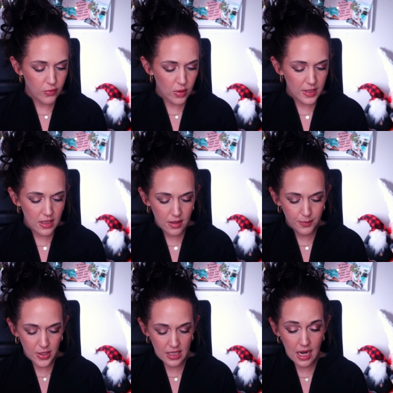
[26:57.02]

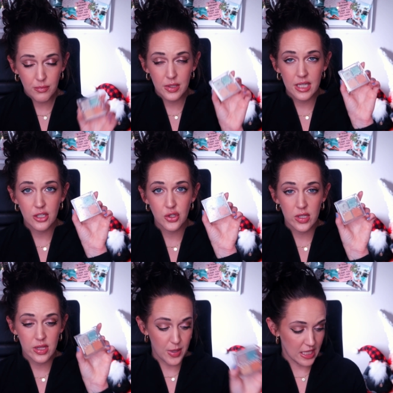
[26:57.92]
formula, but I really
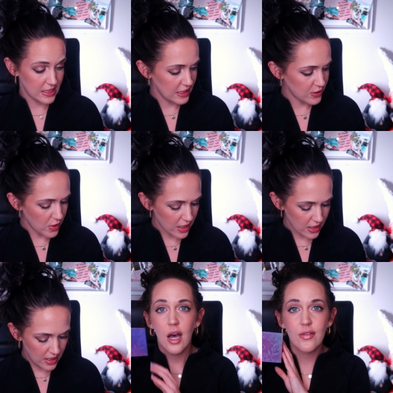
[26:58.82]
enjoy the Pisces
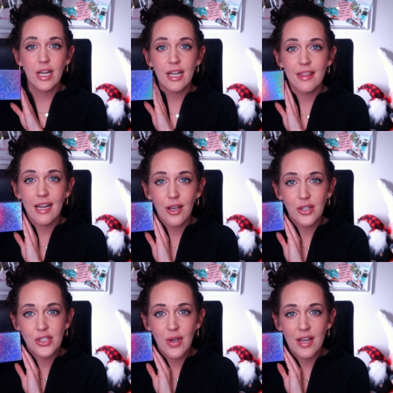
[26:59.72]
one. All right, and then I
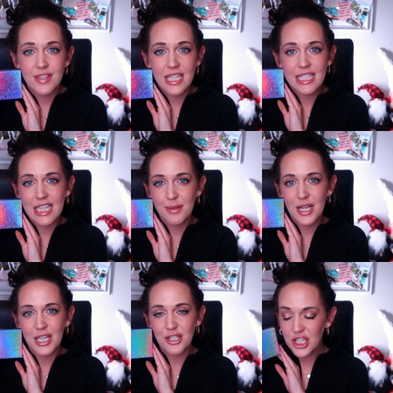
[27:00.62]
also have the Sigma
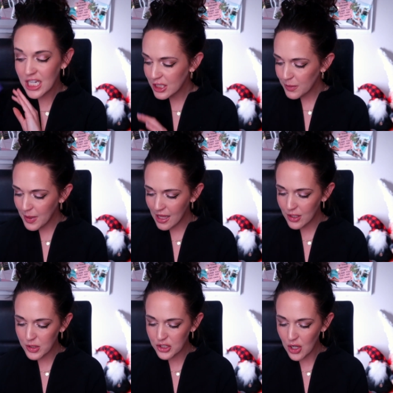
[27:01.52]
Enchanted
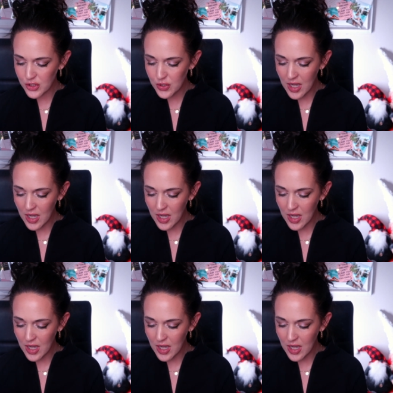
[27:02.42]
palette, which also